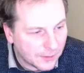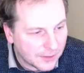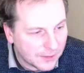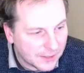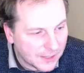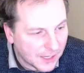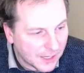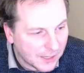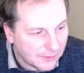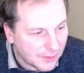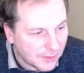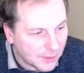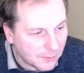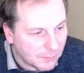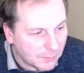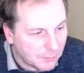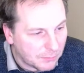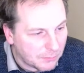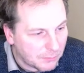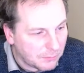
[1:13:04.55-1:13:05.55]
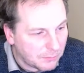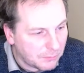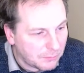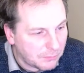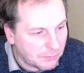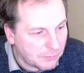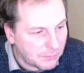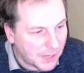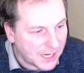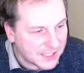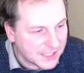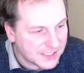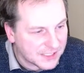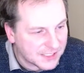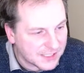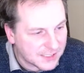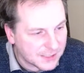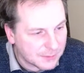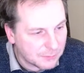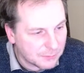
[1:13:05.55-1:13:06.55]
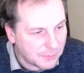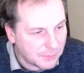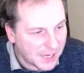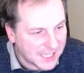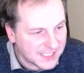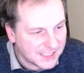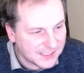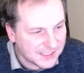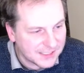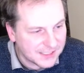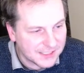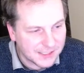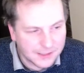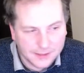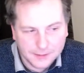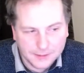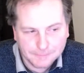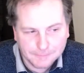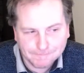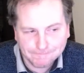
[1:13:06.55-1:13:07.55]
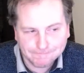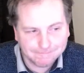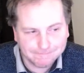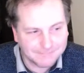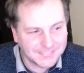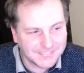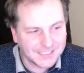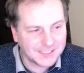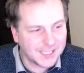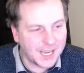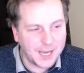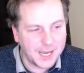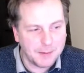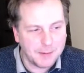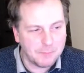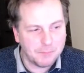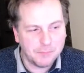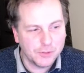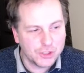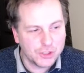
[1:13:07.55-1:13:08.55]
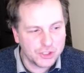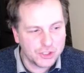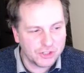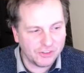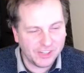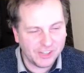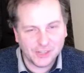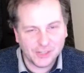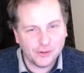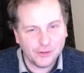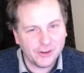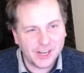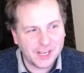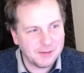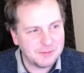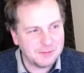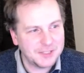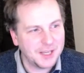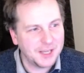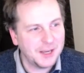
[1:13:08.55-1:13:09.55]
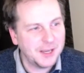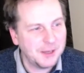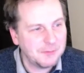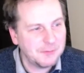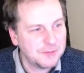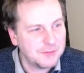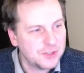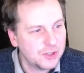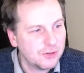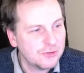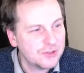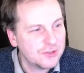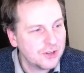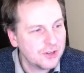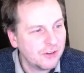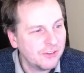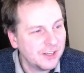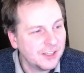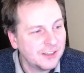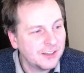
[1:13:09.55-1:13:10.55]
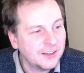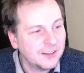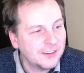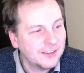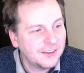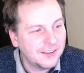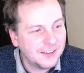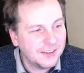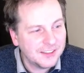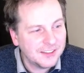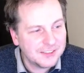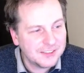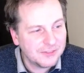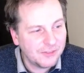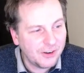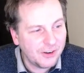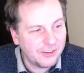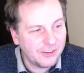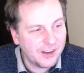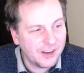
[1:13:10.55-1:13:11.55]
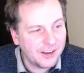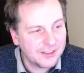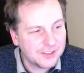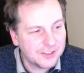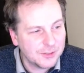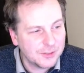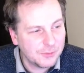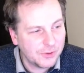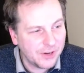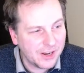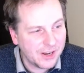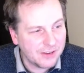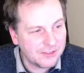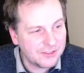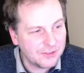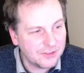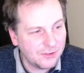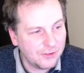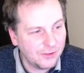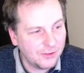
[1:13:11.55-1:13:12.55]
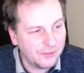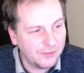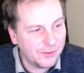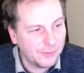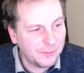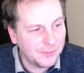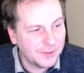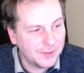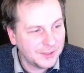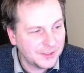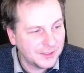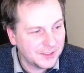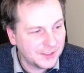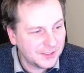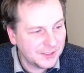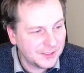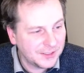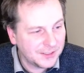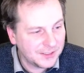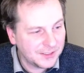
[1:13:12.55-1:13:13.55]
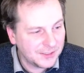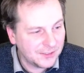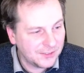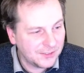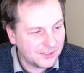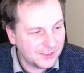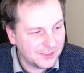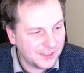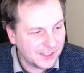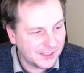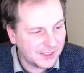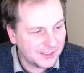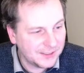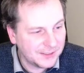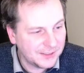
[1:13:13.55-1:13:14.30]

David Bassett. I'm butchering your names. I am so sorry. It's very hard to pronounce all of them. So, yeah.